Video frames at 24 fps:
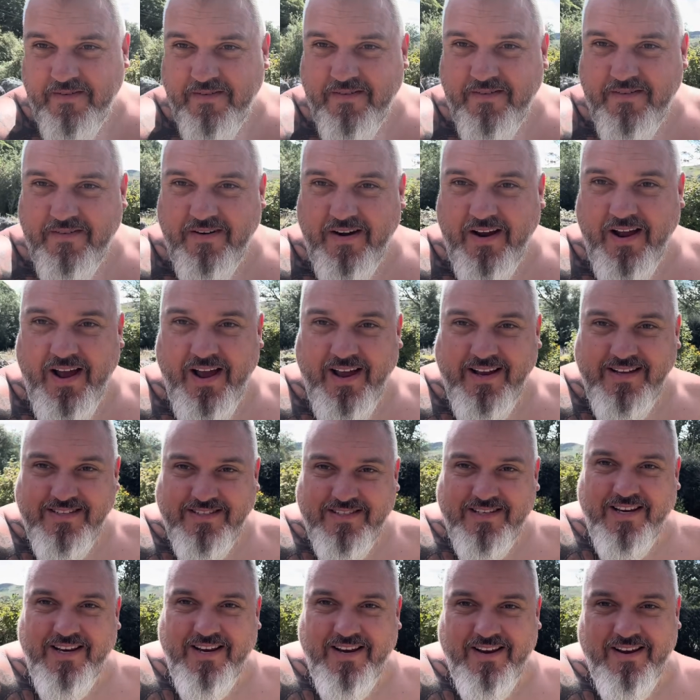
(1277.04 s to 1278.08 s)

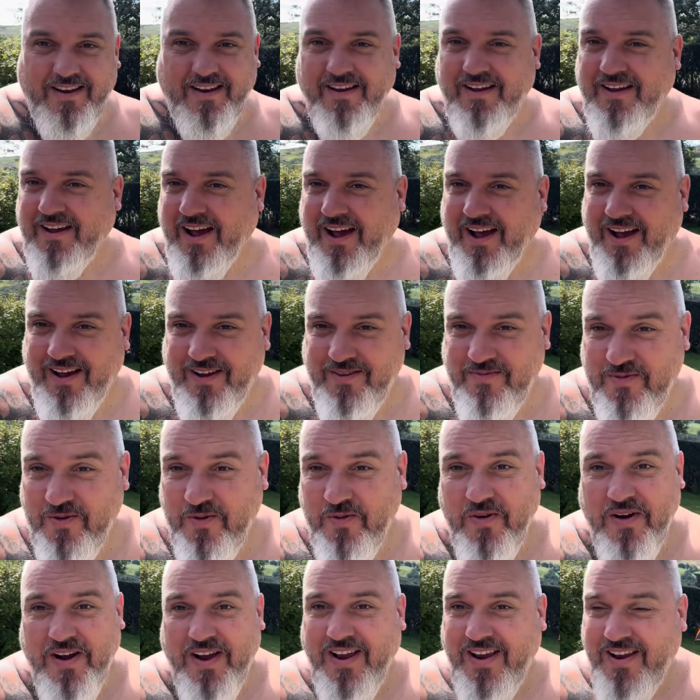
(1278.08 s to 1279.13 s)
Right, I'm
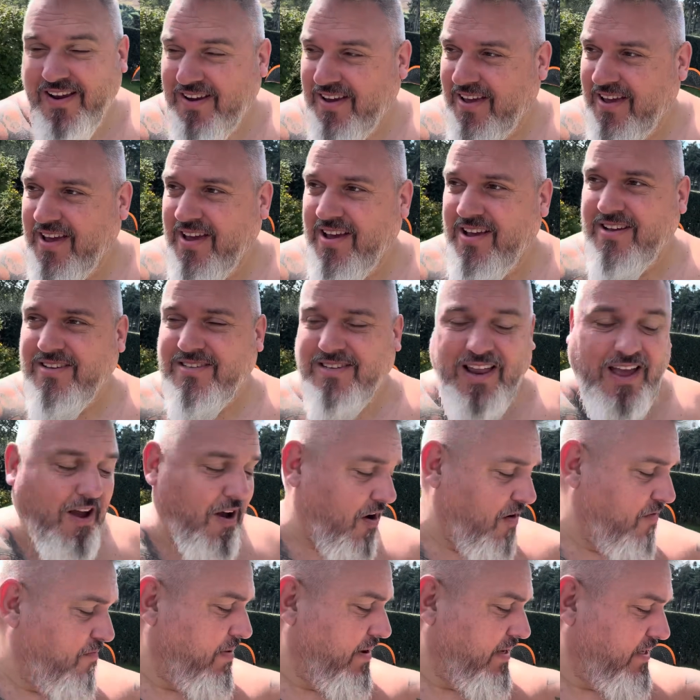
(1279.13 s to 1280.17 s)
awake. It's like
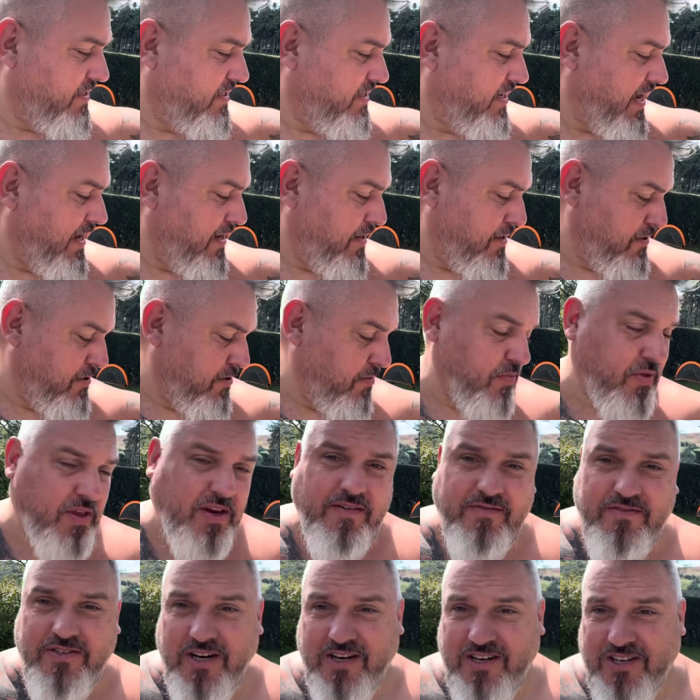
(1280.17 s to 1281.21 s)
10:30 or something.
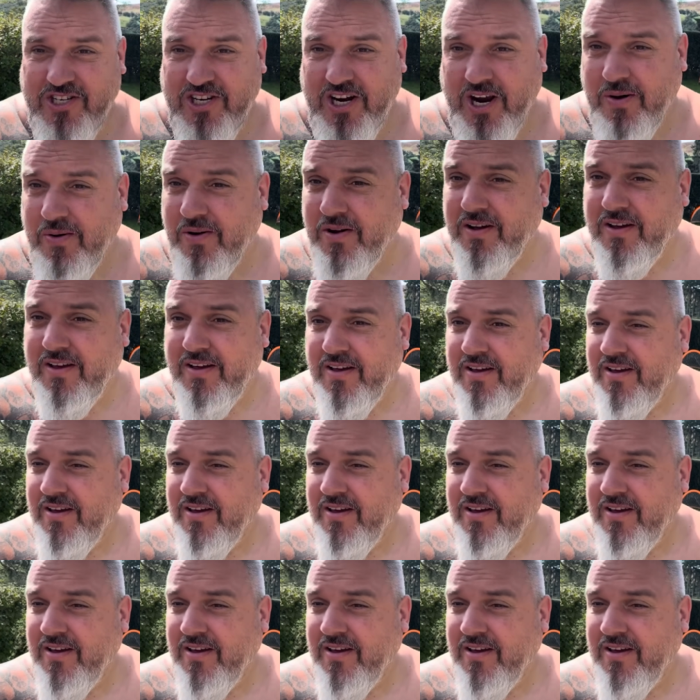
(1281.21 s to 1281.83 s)
I've just had a shower.